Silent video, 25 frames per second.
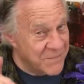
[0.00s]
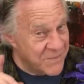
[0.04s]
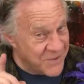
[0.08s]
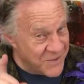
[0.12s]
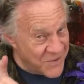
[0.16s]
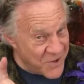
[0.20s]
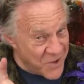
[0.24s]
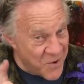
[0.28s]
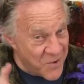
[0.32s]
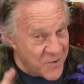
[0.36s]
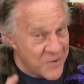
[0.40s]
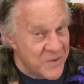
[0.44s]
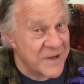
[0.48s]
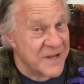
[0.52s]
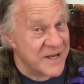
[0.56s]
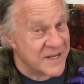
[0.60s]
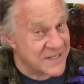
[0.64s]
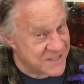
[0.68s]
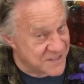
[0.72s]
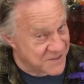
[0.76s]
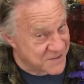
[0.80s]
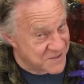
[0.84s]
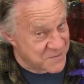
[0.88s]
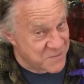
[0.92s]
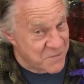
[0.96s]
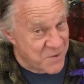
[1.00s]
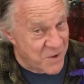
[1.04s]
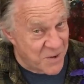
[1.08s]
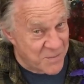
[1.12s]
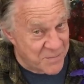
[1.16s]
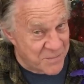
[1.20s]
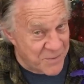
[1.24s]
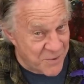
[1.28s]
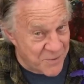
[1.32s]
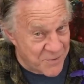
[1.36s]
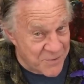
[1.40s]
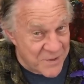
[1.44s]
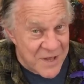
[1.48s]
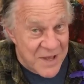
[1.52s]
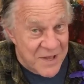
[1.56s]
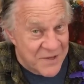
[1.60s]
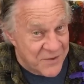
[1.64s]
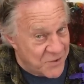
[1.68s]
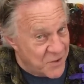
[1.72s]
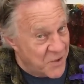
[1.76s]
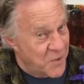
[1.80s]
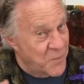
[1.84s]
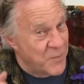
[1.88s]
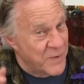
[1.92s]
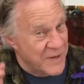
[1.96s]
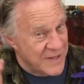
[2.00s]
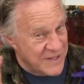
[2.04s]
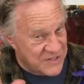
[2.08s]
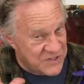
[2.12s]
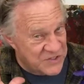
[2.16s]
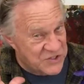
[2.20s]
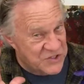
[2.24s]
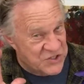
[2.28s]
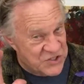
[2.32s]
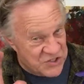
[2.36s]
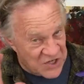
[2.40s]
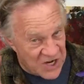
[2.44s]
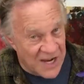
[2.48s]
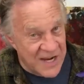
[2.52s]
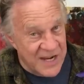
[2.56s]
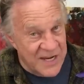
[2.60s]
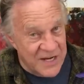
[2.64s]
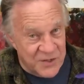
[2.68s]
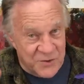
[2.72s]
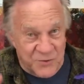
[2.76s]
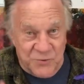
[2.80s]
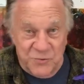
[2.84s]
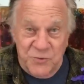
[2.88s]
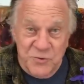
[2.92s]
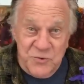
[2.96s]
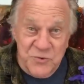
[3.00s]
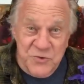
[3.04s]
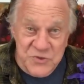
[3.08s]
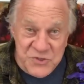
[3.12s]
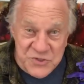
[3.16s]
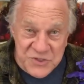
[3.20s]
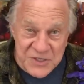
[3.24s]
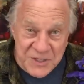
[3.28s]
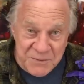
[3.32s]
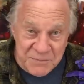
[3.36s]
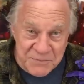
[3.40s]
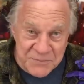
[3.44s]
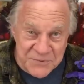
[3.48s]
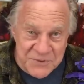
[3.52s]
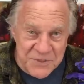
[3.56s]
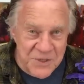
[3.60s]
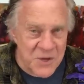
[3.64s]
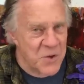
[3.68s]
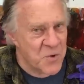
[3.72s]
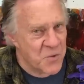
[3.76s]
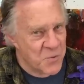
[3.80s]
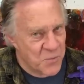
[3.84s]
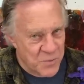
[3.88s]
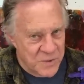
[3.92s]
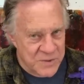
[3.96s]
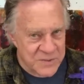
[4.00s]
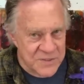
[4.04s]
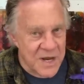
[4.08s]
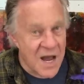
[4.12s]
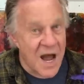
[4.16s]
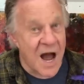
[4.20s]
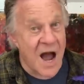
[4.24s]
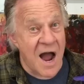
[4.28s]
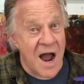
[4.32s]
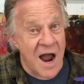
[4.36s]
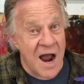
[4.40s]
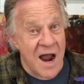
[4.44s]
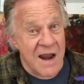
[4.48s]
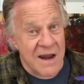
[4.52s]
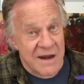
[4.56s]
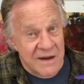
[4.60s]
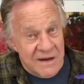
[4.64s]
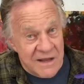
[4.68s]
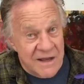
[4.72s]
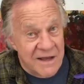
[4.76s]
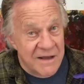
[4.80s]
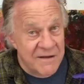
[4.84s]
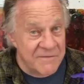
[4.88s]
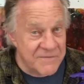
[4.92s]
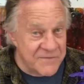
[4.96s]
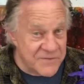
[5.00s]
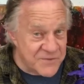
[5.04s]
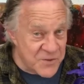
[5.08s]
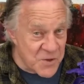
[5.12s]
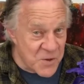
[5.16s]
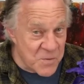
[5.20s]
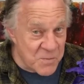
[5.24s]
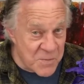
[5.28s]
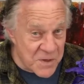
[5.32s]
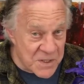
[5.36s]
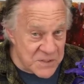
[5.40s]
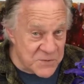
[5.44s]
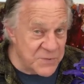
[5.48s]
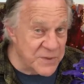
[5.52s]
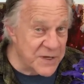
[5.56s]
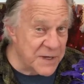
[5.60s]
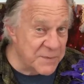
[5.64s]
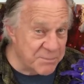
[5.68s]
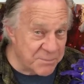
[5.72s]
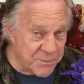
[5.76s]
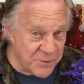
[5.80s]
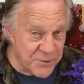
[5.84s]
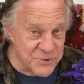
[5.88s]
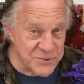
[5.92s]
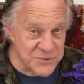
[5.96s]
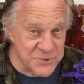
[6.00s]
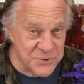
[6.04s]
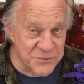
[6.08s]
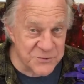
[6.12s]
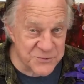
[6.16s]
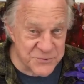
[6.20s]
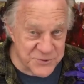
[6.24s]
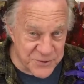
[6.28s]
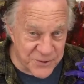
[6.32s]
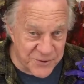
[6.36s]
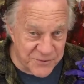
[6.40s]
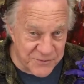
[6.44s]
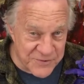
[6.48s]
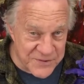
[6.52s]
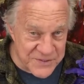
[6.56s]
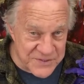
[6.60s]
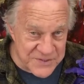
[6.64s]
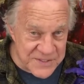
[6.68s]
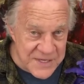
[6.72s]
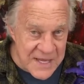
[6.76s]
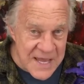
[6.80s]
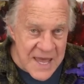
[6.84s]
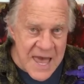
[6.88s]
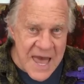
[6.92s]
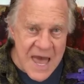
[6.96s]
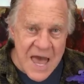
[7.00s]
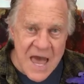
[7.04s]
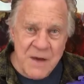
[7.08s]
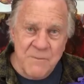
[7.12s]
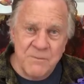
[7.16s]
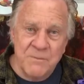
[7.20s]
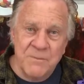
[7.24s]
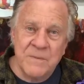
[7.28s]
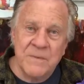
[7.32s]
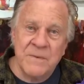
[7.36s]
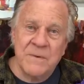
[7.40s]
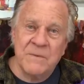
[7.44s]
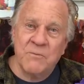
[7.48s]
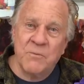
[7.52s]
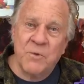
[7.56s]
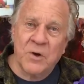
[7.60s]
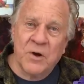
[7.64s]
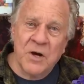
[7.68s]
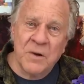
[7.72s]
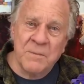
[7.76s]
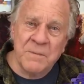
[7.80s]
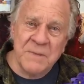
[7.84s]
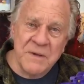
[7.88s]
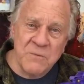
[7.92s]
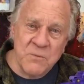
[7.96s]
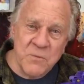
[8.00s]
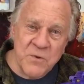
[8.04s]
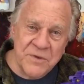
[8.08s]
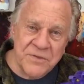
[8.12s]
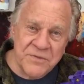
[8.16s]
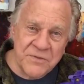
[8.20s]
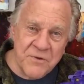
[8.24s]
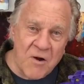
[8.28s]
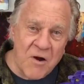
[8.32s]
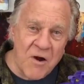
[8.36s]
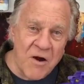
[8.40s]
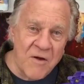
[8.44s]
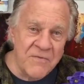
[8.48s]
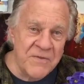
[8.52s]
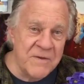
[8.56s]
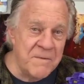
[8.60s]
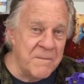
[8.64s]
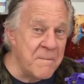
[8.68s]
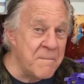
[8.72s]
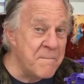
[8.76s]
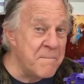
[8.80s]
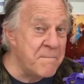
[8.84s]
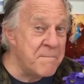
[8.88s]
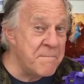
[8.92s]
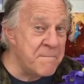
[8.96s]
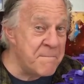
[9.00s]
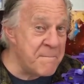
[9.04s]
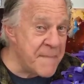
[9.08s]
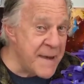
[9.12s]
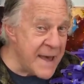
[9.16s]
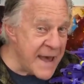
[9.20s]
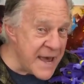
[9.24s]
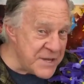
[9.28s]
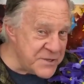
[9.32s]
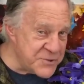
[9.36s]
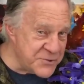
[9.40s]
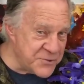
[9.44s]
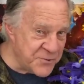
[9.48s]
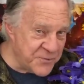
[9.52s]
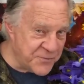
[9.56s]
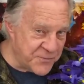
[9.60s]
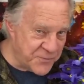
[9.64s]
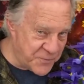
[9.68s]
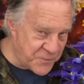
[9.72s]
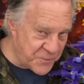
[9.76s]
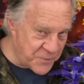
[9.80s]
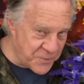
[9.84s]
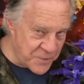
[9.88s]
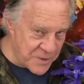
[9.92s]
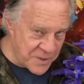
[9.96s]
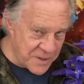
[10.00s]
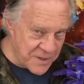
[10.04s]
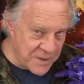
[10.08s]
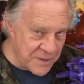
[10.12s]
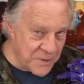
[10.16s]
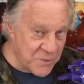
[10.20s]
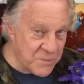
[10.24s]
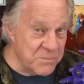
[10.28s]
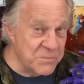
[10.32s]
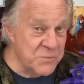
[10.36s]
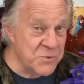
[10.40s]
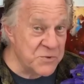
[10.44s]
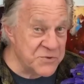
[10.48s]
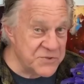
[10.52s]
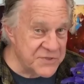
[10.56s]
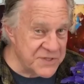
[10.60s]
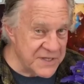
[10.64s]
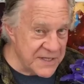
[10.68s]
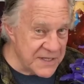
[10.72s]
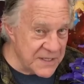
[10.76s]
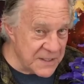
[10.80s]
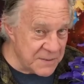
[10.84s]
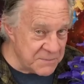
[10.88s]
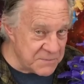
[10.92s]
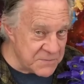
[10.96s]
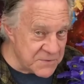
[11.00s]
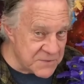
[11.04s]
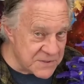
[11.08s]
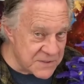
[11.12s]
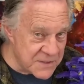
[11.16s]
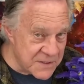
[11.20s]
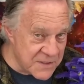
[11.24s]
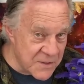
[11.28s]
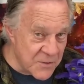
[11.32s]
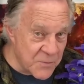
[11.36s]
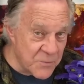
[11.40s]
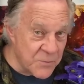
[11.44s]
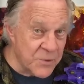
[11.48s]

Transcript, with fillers: No, it's a small boat, not one of these giant cruise ships which I love so much. We get personal service. And we're going to be with all the masterful museums.